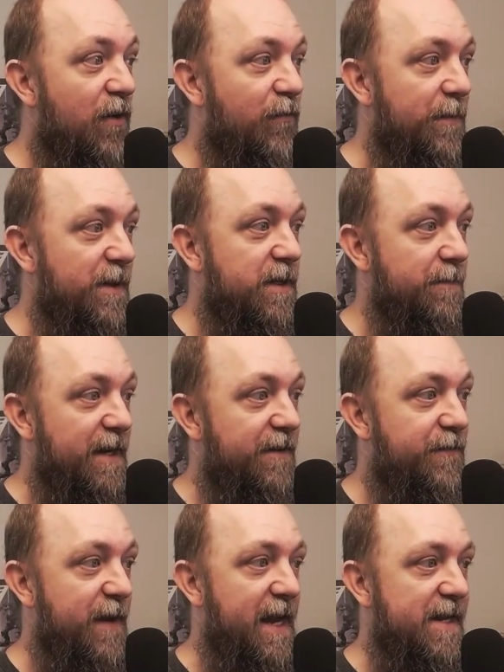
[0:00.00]
from the committed
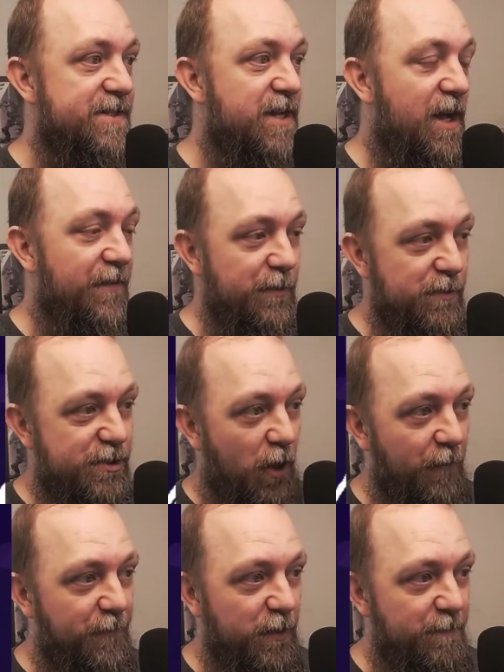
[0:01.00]
fans. The new
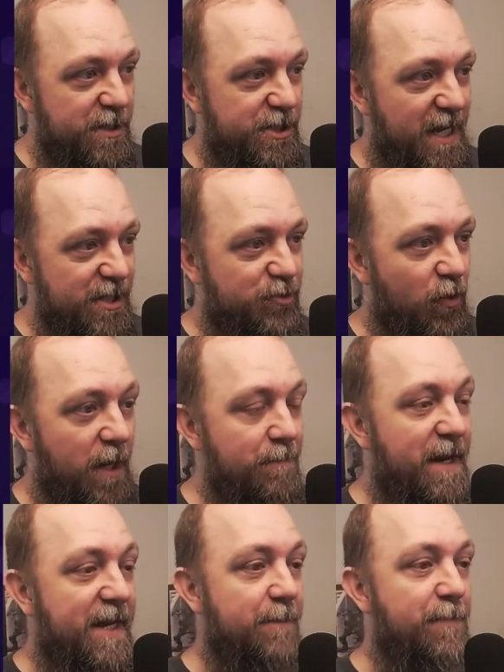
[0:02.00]
Starfield mission has drawn
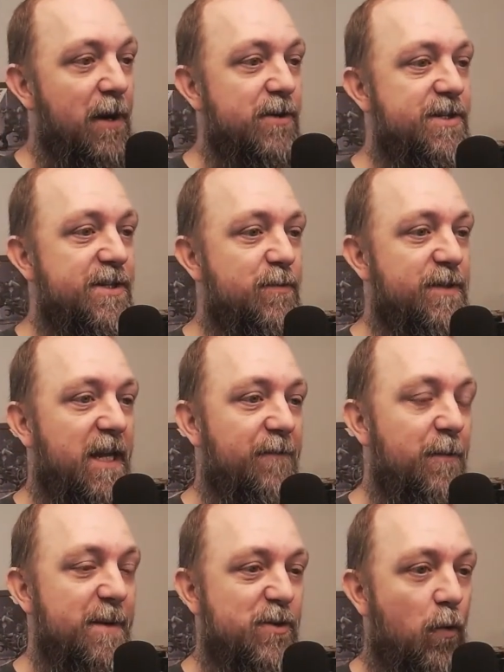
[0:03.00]
many comparisons with the
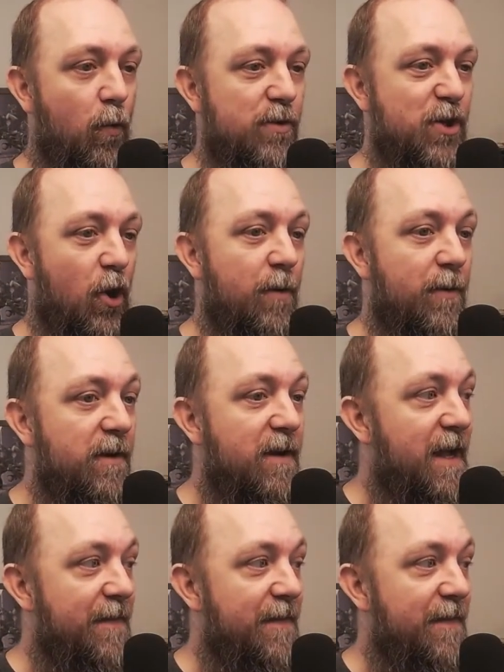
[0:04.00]
infamous horse armor